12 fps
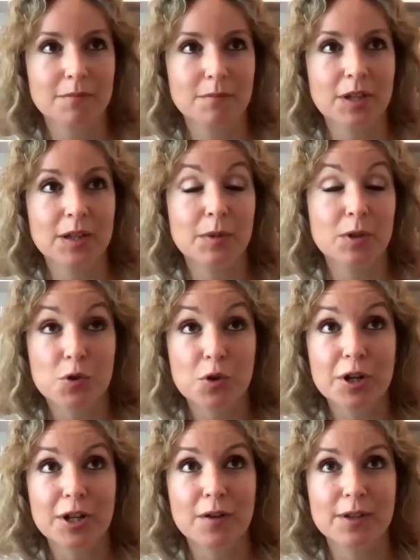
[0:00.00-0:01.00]
in the
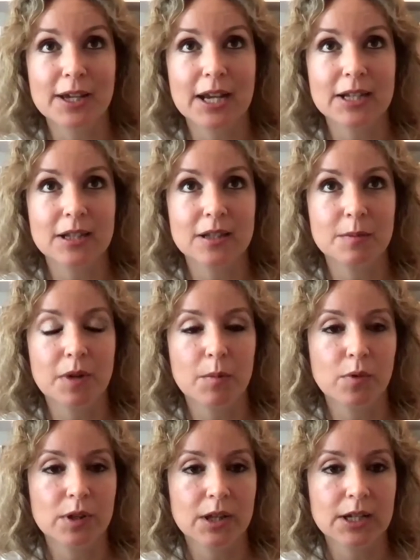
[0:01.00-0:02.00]
majority of the cases in
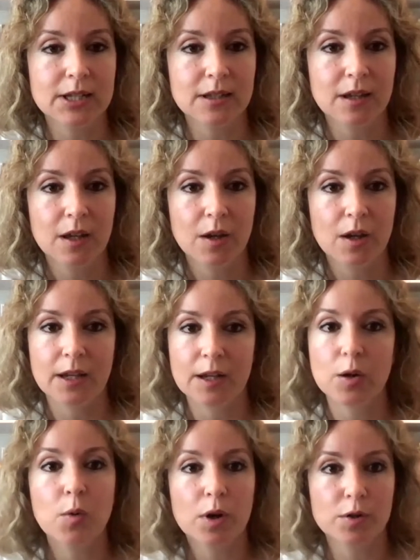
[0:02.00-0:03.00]
Mambu at least, they
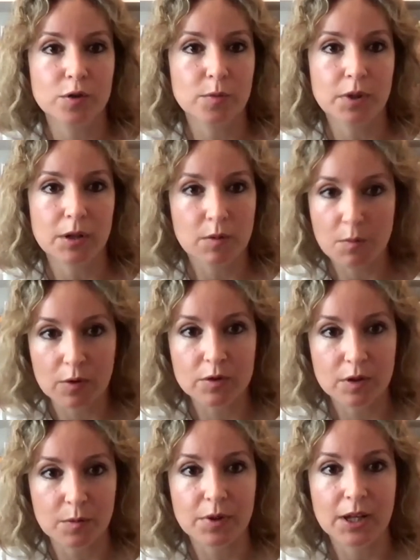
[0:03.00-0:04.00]
don't want to be remote
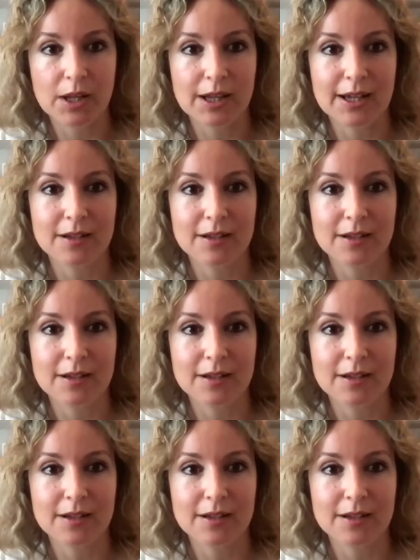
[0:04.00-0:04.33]
completely.